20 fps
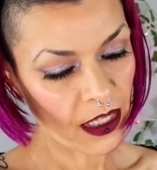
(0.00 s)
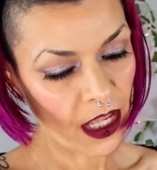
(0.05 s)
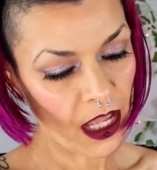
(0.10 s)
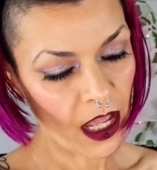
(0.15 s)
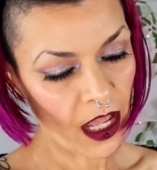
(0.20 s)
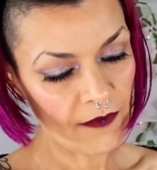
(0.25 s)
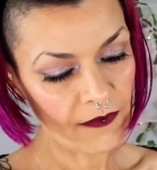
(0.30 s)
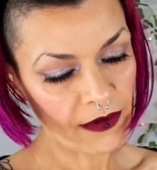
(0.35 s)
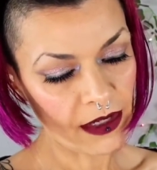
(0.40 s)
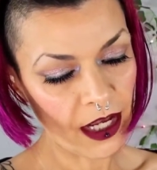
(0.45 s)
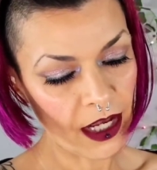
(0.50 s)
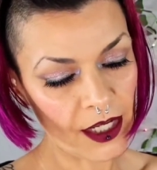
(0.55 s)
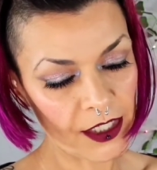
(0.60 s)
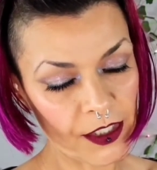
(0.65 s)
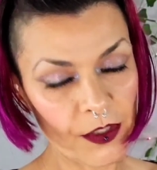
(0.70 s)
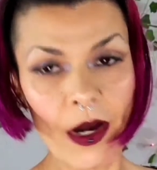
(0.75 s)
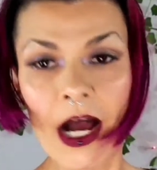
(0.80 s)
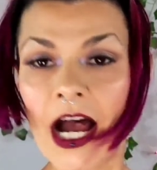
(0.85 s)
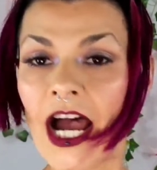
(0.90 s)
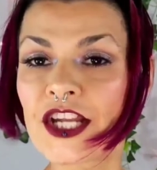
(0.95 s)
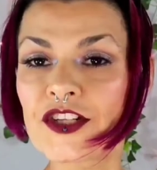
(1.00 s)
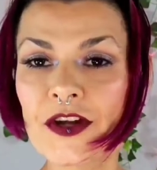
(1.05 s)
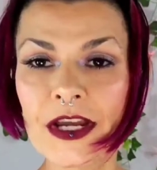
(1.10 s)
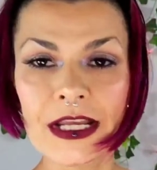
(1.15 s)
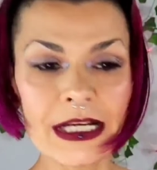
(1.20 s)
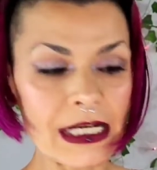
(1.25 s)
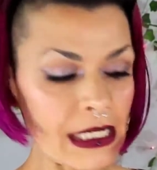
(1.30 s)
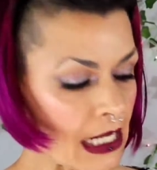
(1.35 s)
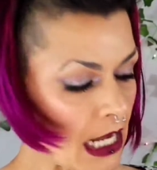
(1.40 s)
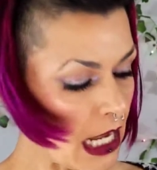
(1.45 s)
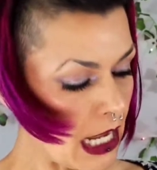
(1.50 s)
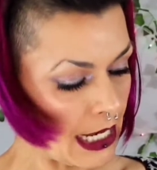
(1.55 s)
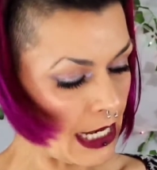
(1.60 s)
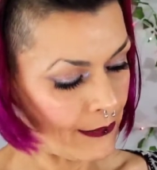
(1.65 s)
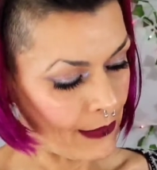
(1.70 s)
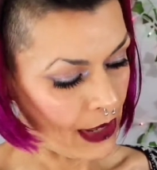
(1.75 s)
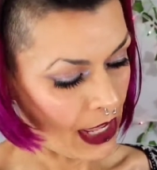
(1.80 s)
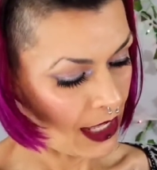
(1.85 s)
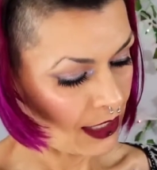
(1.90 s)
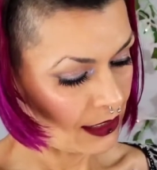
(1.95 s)
Avocado Hydrating Eye
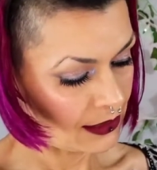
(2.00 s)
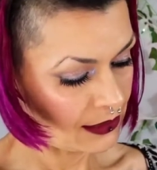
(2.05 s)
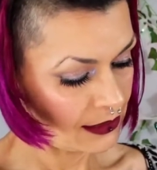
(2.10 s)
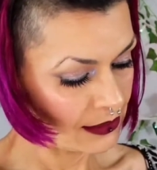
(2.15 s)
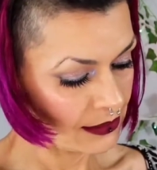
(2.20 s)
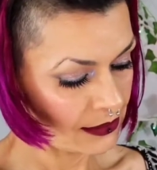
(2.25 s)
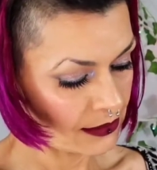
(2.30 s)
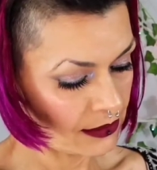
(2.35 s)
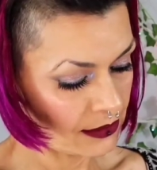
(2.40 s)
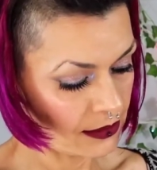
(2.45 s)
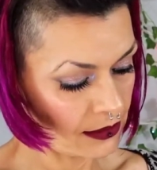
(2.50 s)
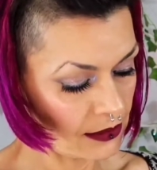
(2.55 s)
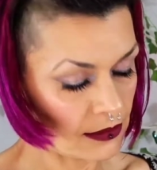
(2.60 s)
Mask.